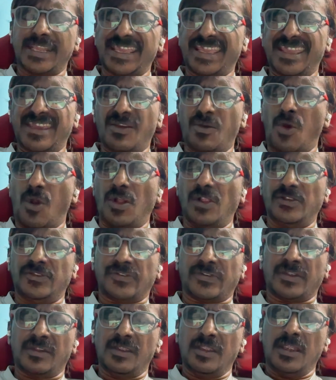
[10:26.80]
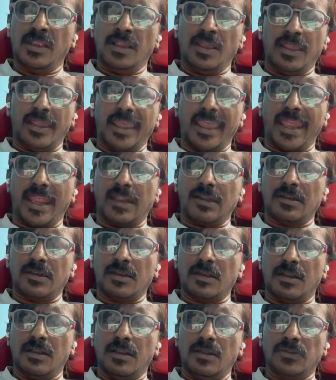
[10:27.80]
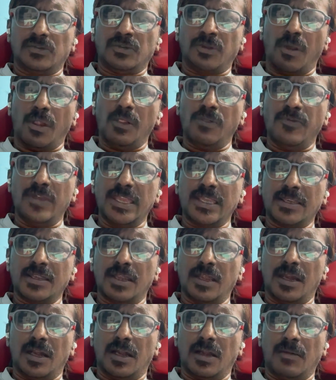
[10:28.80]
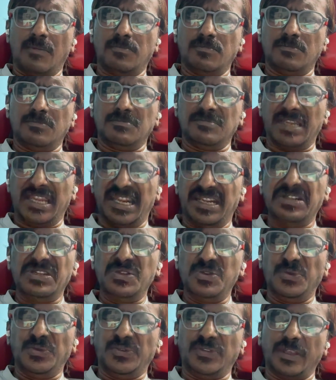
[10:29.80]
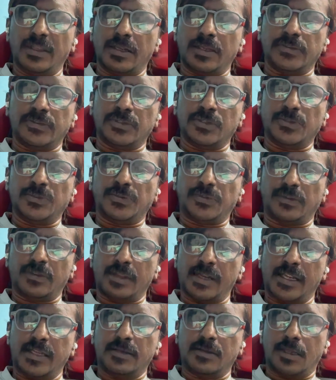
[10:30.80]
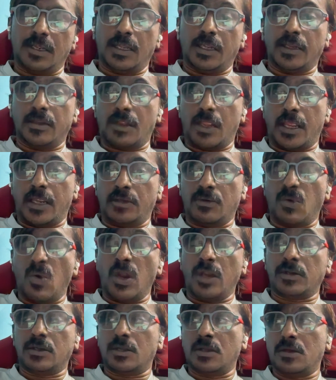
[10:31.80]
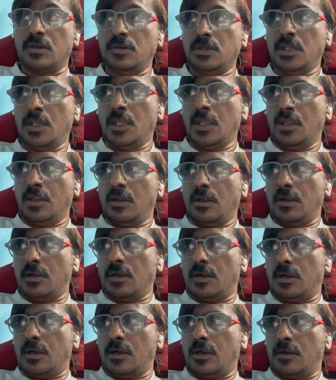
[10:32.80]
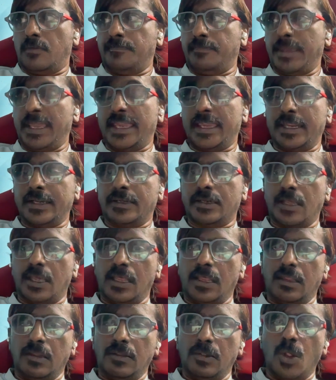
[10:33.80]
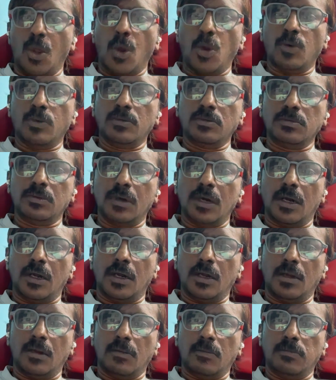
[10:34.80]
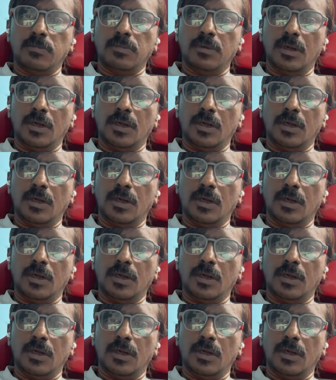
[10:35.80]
taking calls and solving end user issues, right? I don't want to make it a low